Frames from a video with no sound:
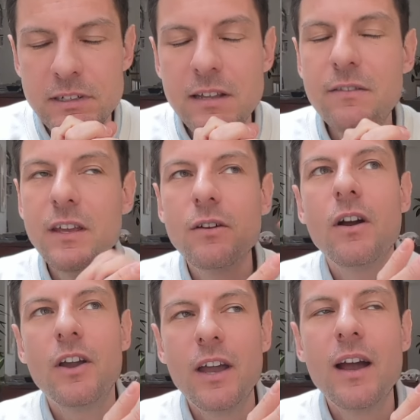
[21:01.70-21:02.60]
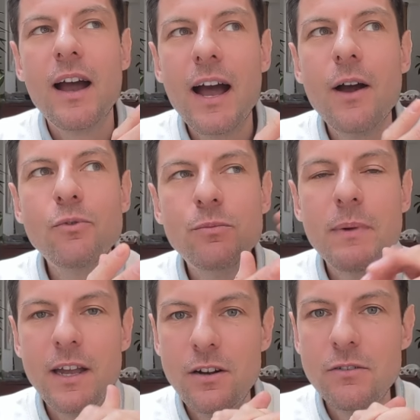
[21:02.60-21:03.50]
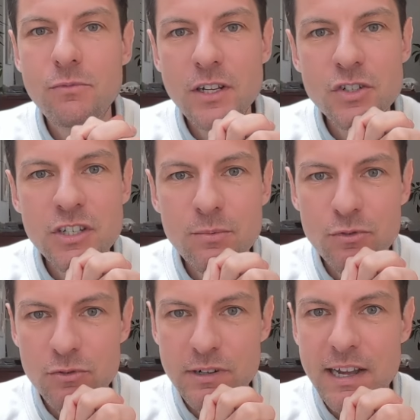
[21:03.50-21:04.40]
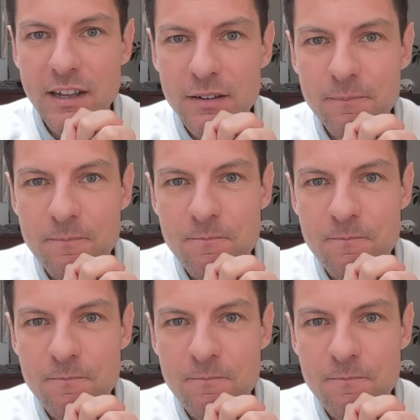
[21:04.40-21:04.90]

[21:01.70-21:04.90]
And think, okay, how would my relationship would look like?